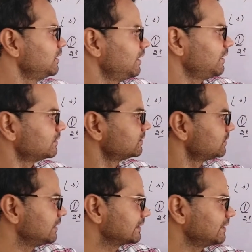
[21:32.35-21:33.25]
and
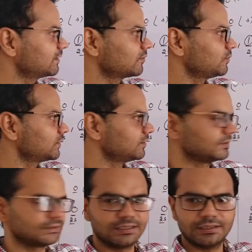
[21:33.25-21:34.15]
6 electrons are
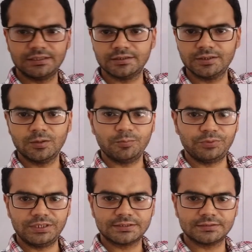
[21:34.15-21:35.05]
present in a
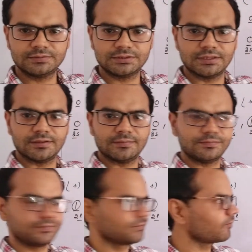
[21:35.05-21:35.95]
p subshell.
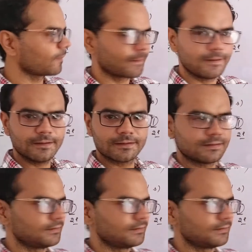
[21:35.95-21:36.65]
Clear?